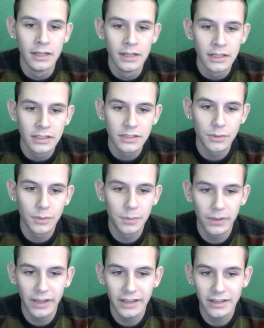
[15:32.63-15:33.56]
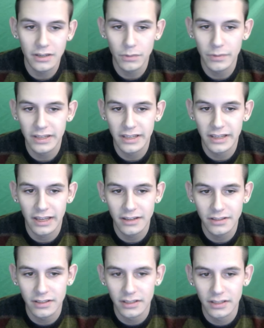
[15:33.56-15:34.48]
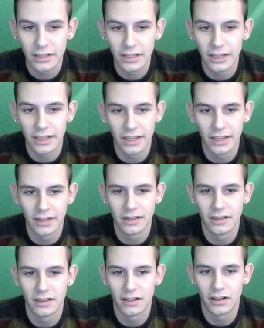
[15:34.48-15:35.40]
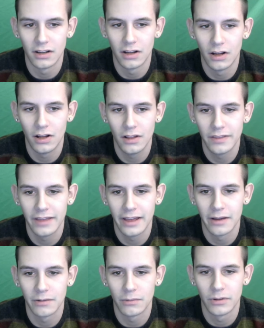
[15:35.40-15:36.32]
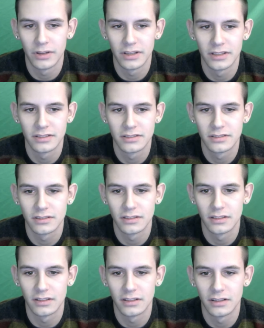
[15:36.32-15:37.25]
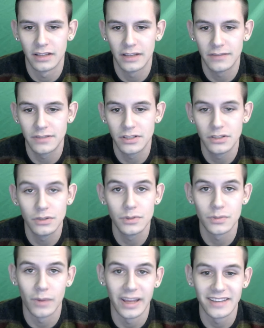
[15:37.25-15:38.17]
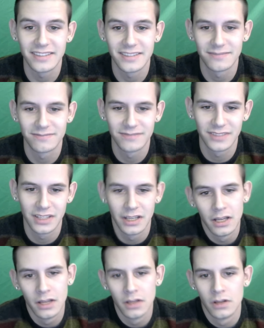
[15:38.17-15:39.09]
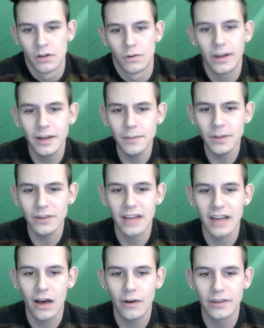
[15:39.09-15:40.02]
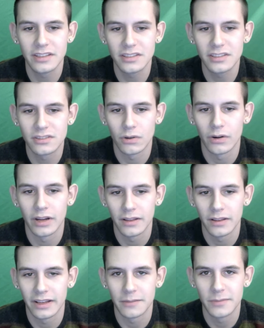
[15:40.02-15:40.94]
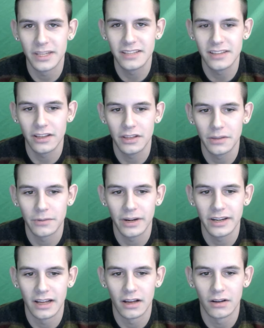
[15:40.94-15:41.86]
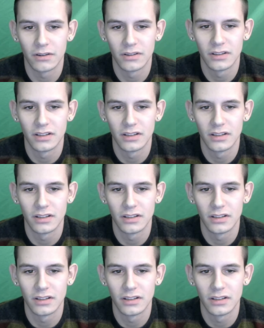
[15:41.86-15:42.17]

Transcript: So we planned on a weekend and all that was left to do was wait. Right about now in this story, like me telling it right now,